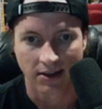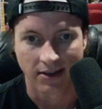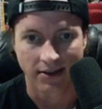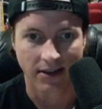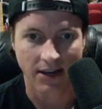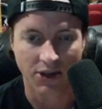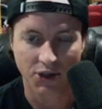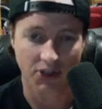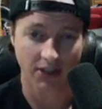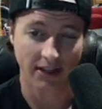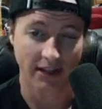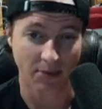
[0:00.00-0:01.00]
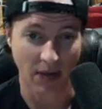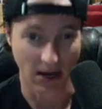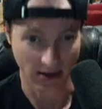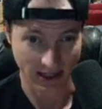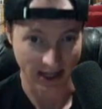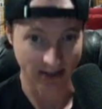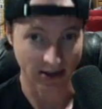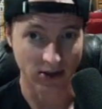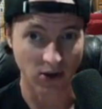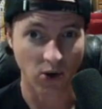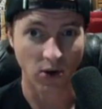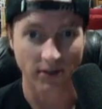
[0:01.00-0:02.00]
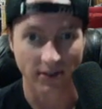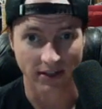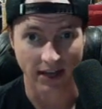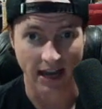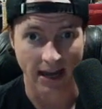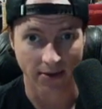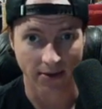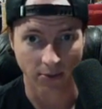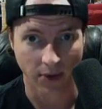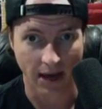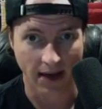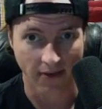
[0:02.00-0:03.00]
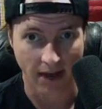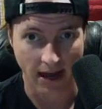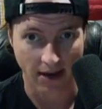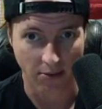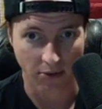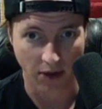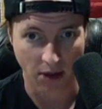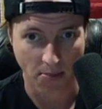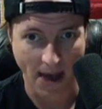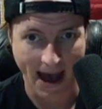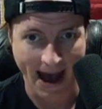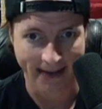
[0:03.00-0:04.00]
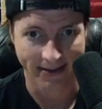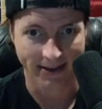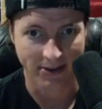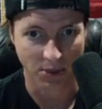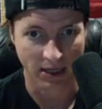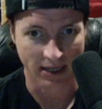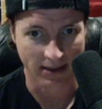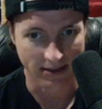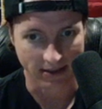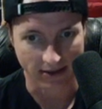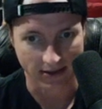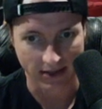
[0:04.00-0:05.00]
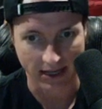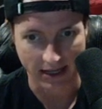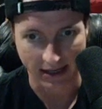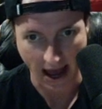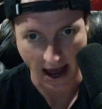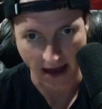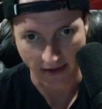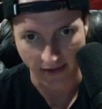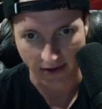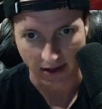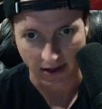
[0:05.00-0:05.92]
Interesting thing about saying those chords is again we have that that pad that's playing the C and F.